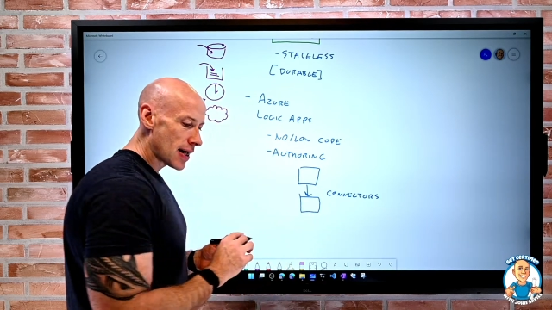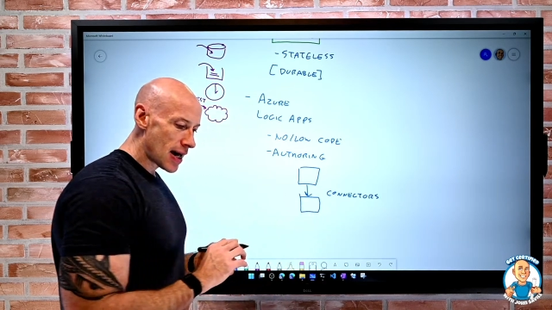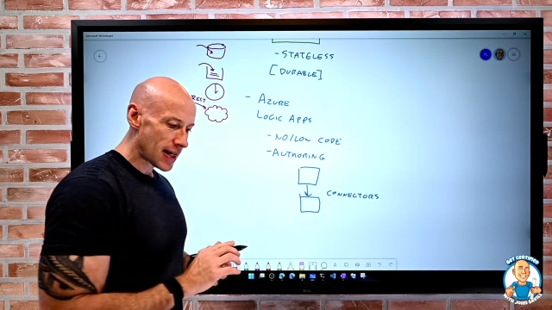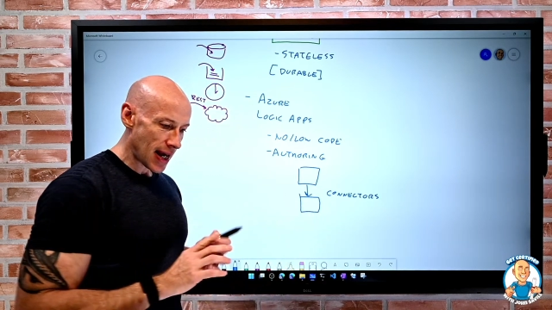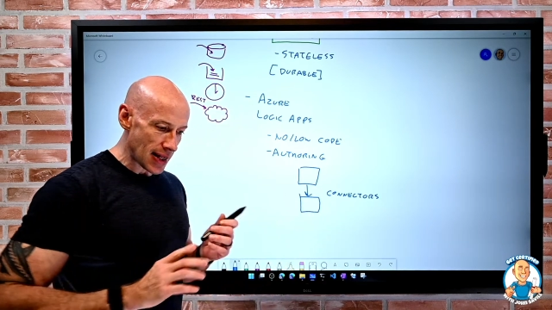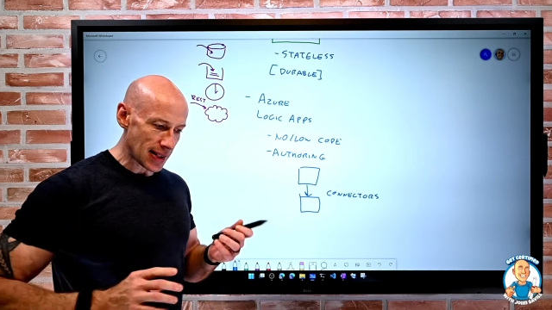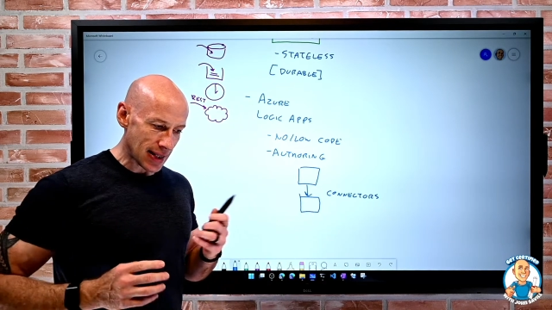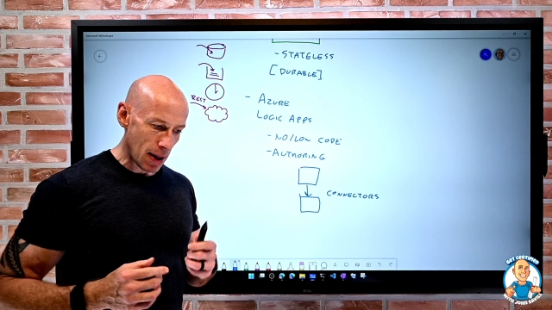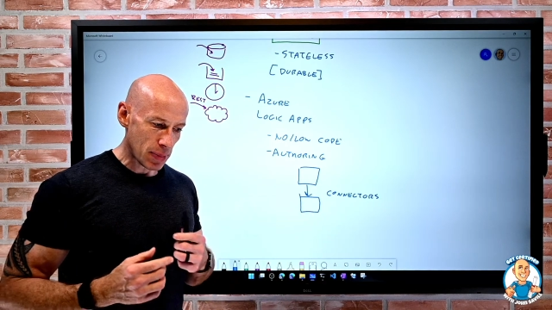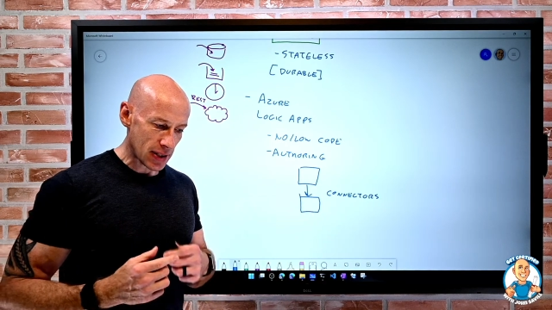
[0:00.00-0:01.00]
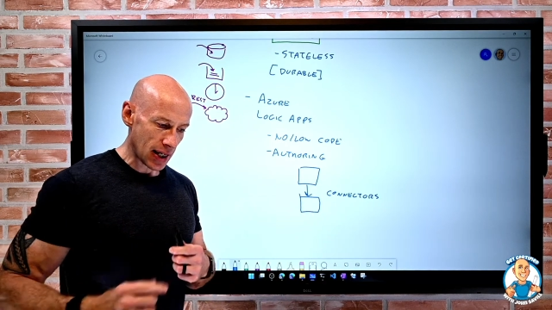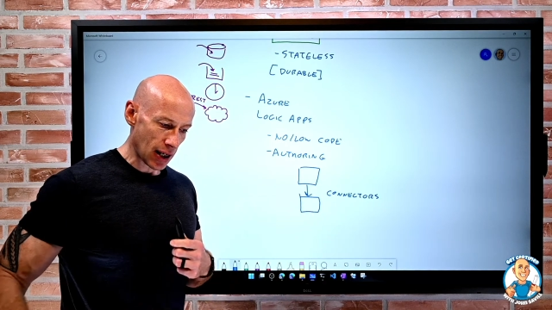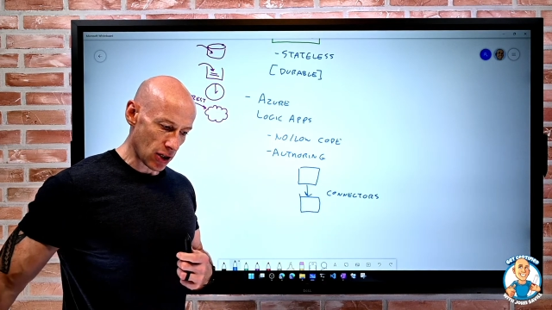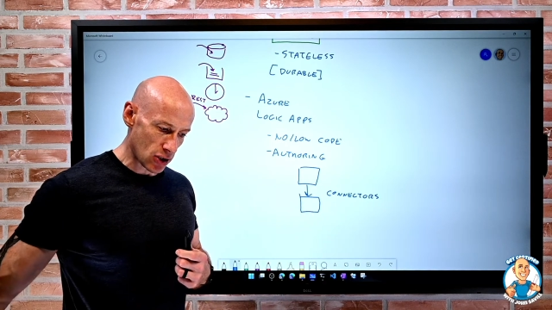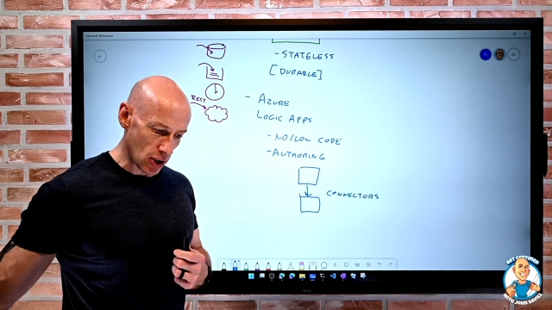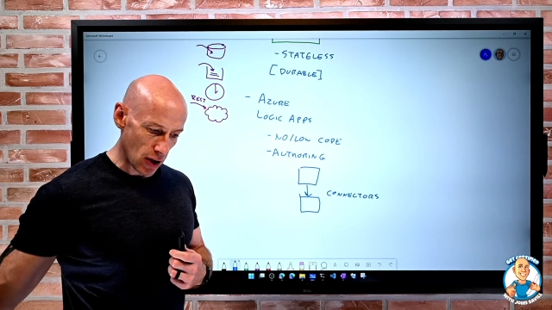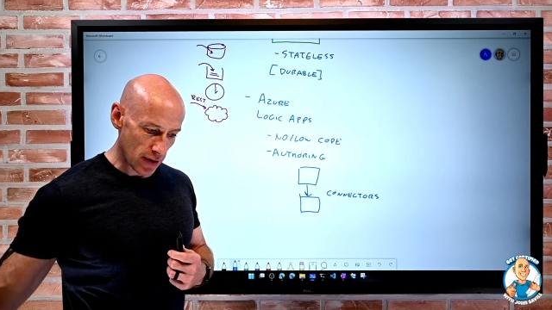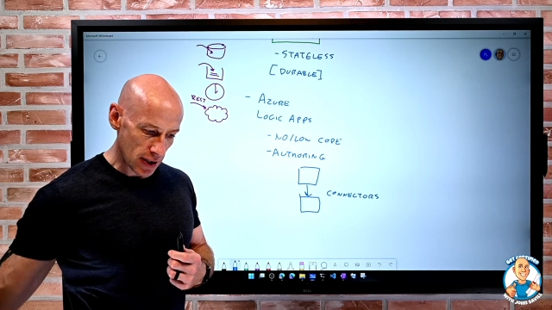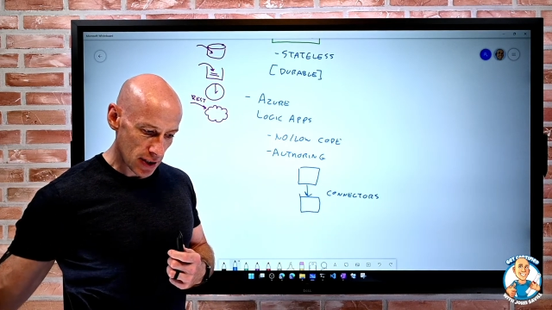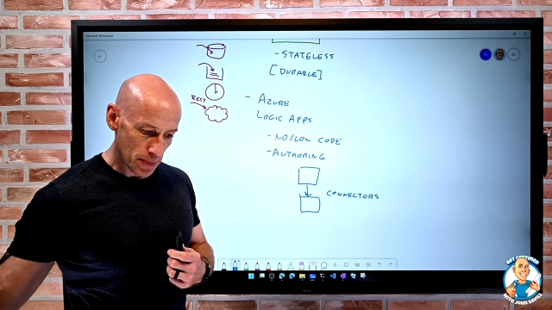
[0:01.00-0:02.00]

against that particular service.